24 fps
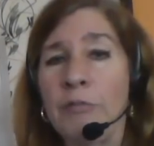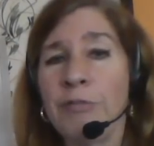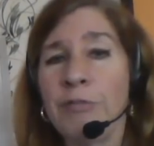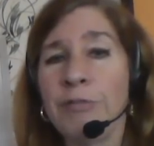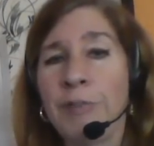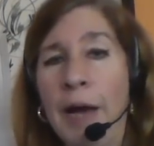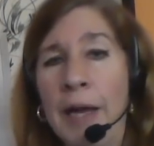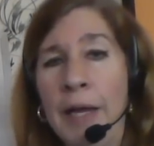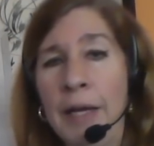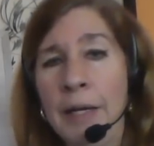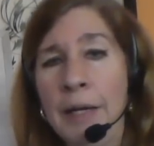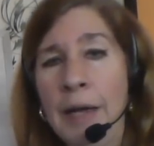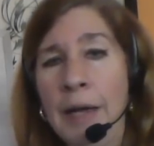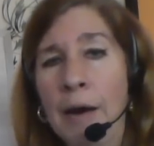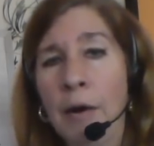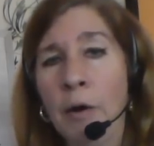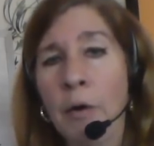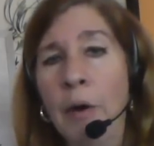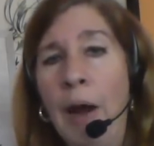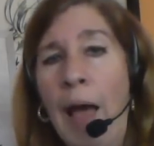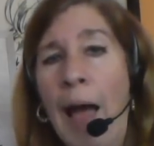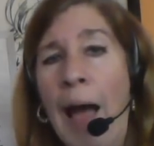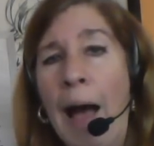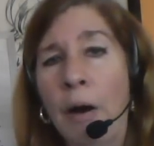Find
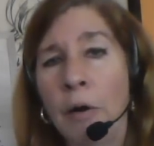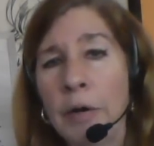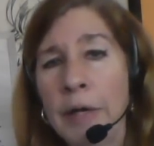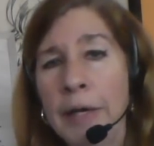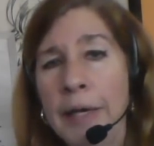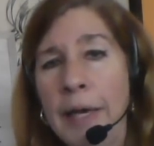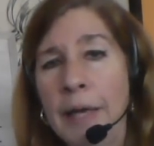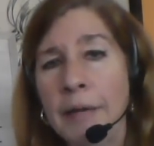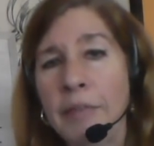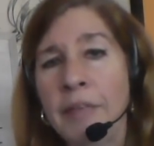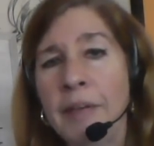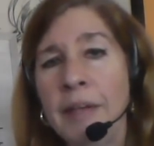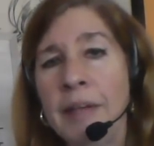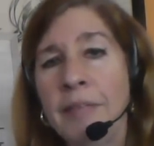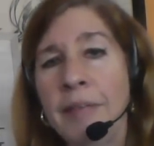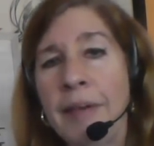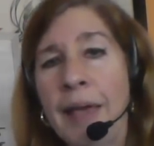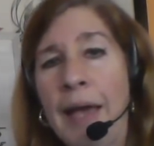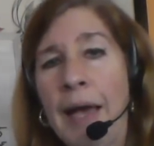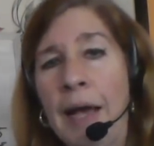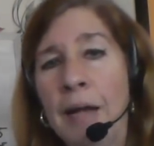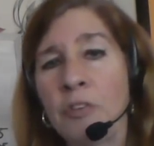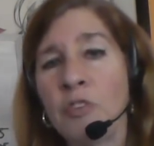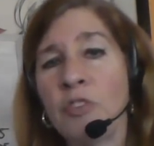out how to get
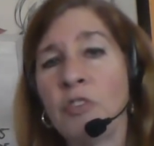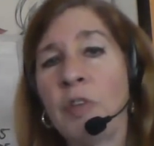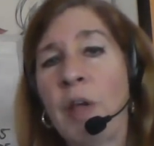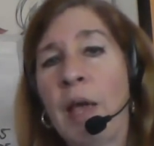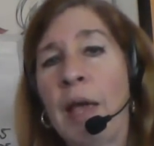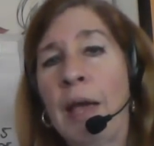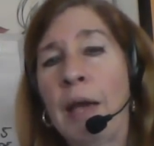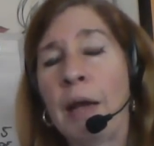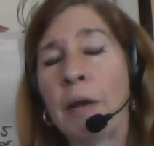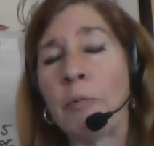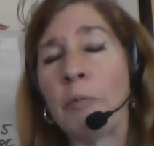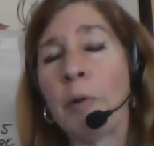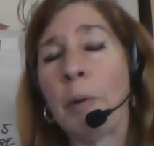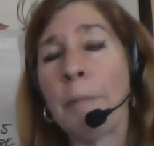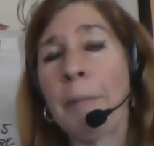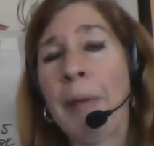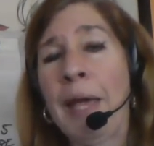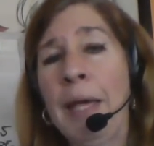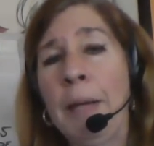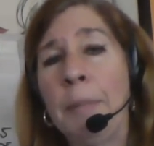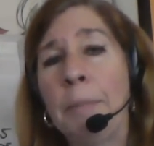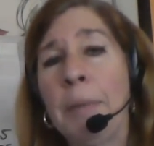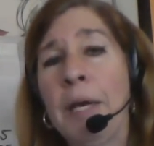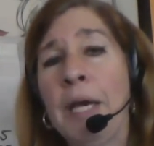detached and
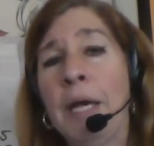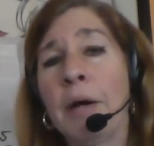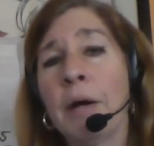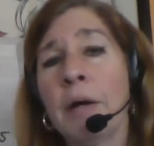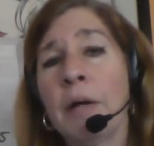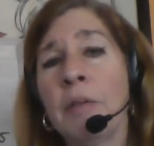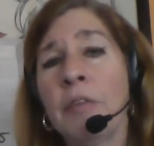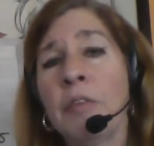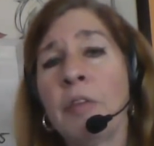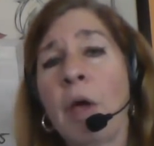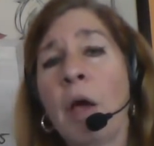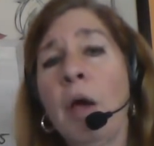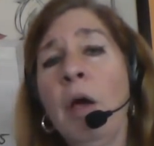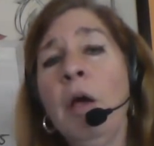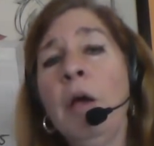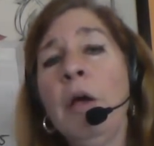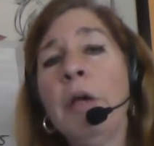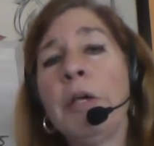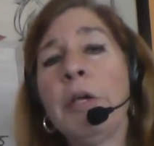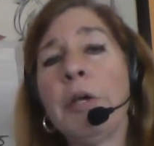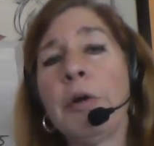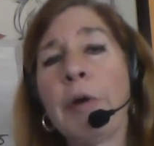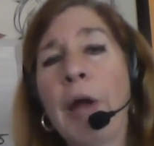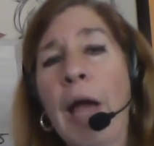remain because
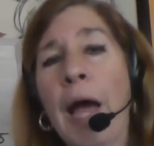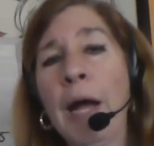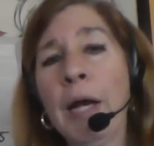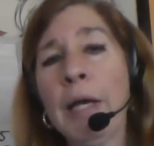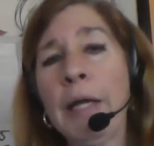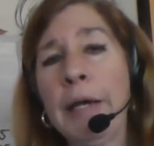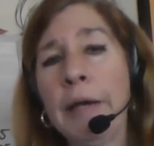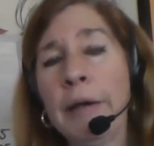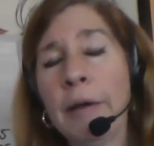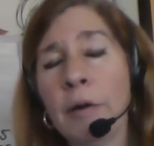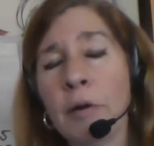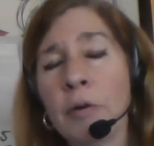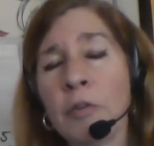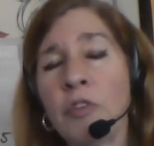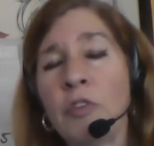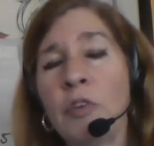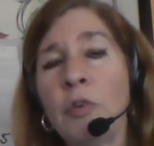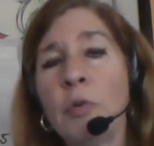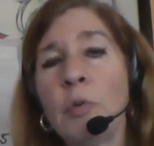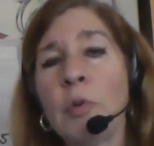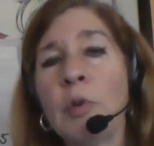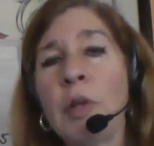you're not here to